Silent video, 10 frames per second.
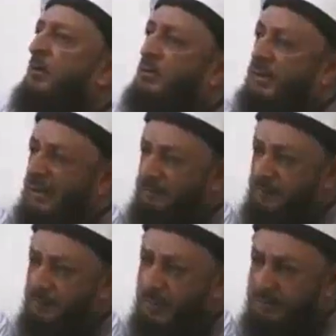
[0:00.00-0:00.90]
No need
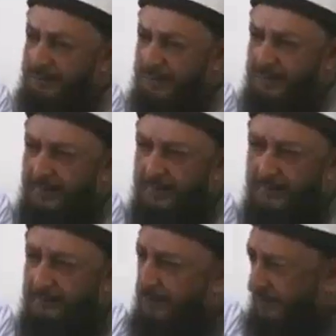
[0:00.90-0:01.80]
for boxing
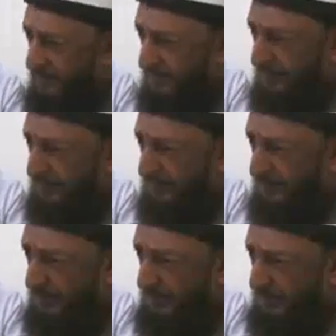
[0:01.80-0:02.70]
gloves.
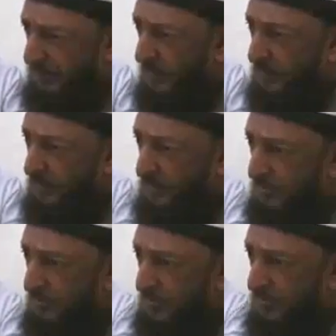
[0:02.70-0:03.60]
No.
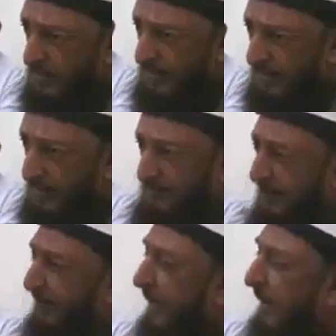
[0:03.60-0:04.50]
If
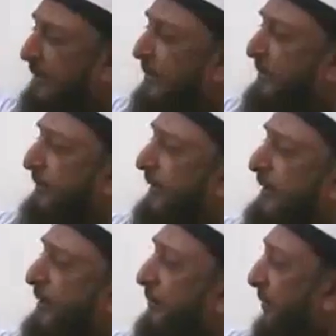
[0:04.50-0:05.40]
Imran
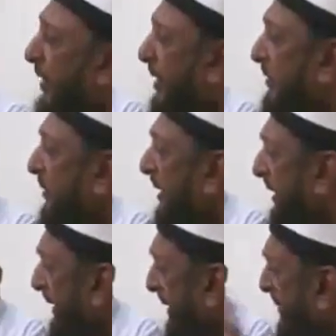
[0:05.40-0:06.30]
Hosein is wrong,
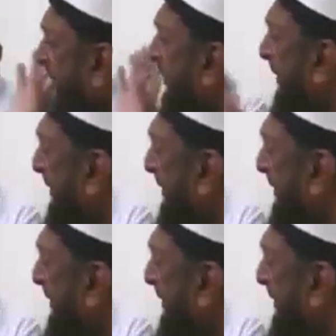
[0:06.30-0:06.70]
well, let him